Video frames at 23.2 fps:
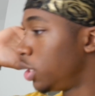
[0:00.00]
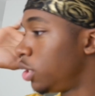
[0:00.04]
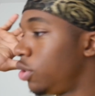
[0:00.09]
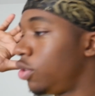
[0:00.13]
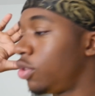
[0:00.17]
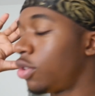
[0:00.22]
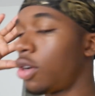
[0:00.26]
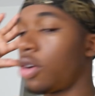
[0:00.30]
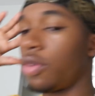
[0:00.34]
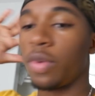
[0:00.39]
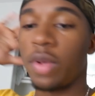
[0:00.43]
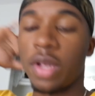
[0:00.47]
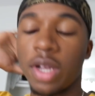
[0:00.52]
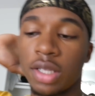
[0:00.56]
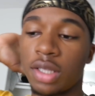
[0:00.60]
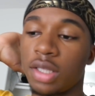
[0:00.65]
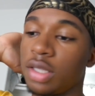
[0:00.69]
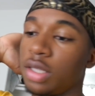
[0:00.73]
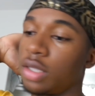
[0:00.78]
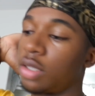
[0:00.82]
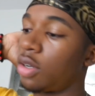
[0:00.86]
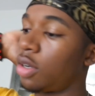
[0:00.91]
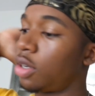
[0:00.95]
you know, we got
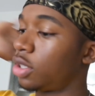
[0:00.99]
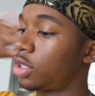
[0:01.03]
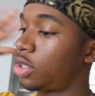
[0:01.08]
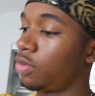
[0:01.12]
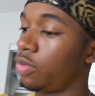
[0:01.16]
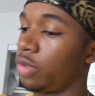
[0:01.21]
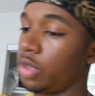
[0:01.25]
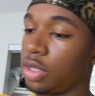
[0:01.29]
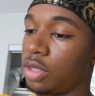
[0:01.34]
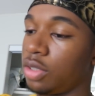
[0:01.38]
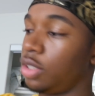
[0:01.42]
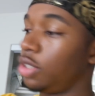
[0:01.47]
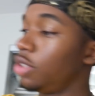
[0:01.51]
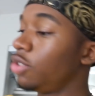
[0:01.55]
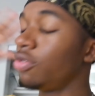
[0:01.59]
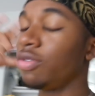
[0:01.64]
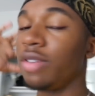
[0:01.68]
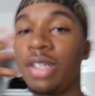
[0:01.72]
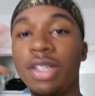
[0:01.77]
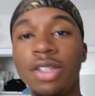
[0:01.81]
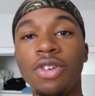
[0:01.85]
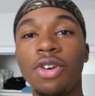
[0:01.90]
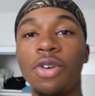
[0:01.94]
the caution risk. You
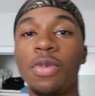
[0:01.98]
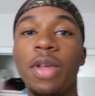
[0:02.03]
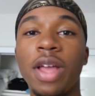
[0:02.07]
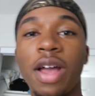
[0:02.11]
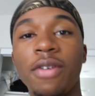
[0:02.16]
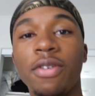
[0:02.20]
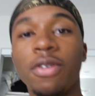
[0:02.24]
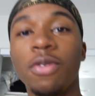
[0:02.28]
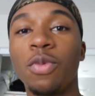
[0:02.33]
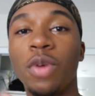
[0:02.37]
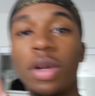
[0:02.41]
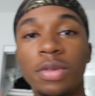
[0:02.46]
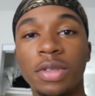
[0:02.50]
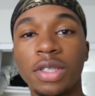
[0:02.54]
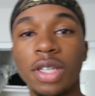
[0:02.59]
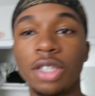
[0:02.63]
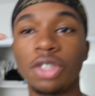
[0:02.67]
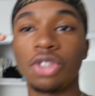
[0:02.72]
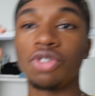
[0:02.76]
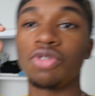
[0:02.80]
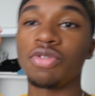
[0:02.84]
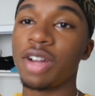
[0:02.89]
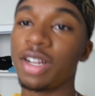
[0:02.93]
already know what we have on the
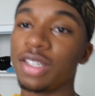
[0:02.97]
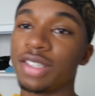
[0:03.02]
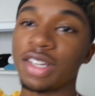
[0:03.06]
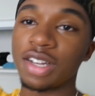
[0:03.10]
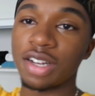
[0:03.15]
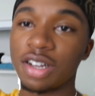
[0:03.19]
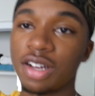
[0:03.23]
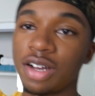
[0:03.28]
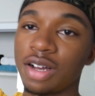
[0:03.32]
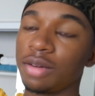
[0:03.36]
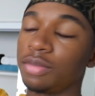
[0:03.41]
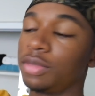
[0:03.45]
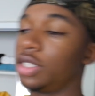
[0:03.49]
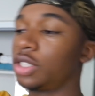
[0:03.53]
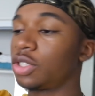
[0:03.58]
website, joorag.com.